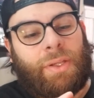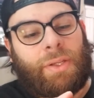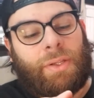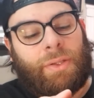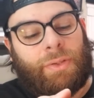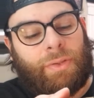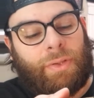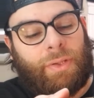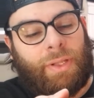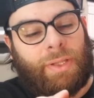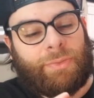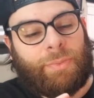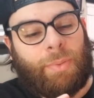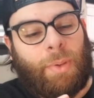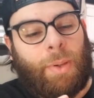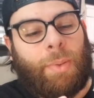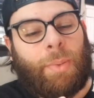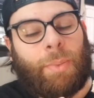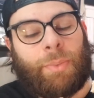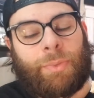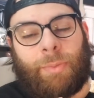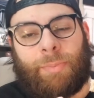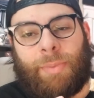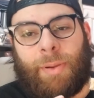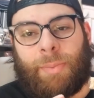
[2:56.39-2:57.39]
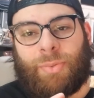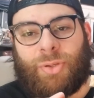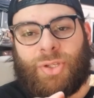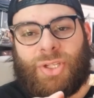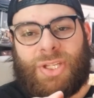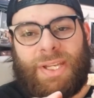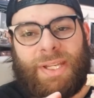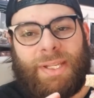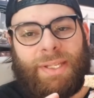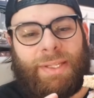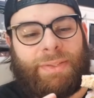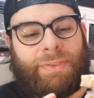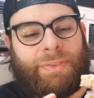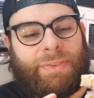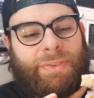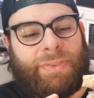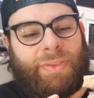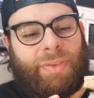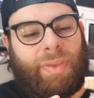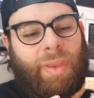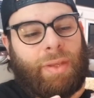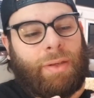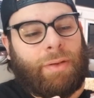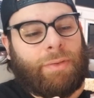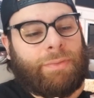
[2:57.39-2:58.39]
So that's why we went with the pepperoncinis
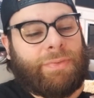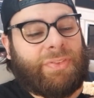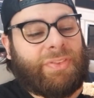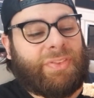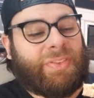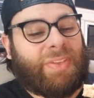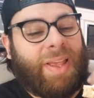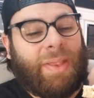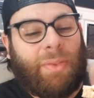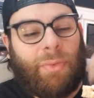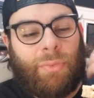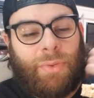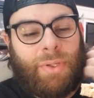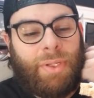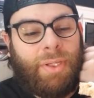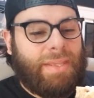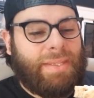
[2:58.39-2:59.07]
instead of celery.